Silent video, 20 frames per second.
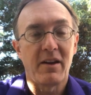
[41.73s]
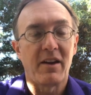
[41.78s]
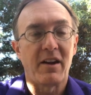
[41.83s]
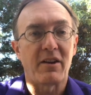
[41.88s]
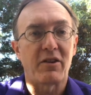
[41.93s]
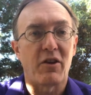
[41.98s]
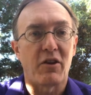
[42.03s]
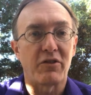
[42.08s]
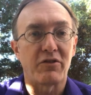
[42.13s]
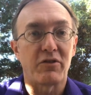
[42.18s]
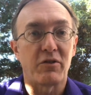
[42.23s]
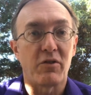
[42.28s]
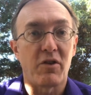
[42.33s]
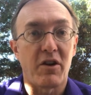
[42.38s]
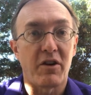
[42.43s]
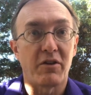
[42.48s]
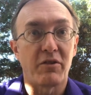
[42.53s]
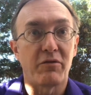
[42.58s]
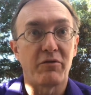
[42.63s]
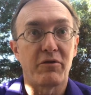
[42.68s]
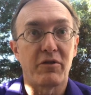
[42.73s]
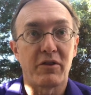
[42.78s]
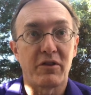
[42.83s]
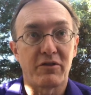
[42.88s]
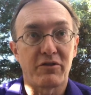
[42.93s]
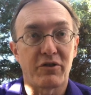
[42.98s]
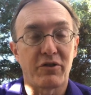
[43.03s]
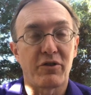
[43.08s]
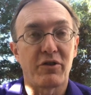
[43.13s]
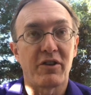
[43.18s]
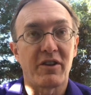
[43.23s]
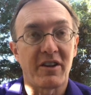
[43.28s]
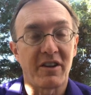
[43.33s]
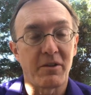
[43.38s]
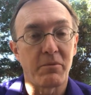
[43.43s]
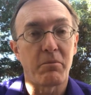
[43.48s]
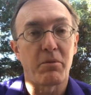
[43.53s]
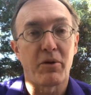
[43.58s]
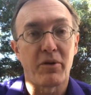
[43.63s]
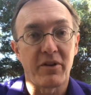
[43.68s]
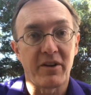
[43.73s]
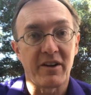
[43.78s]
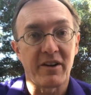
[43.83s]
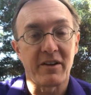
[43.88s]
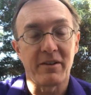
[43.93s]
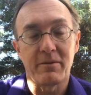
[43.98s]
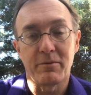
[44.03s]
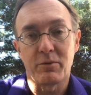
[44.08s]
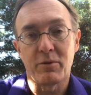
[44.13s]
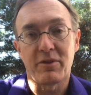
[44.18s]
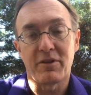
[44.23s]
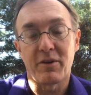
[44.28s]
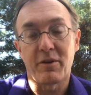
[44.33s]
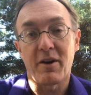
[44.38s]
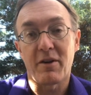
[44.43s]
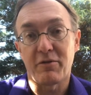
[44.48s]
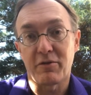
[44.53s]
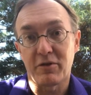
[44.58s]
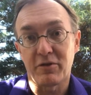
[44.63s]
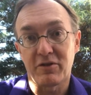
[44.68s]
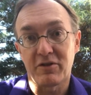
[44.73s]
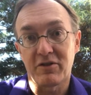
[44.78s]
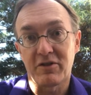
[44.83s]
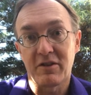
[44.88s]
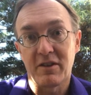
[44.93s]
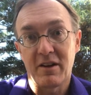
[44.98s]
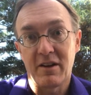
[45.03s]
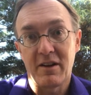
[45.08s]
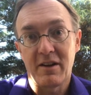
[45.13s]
It caused a lot of churning and burning with their efforts,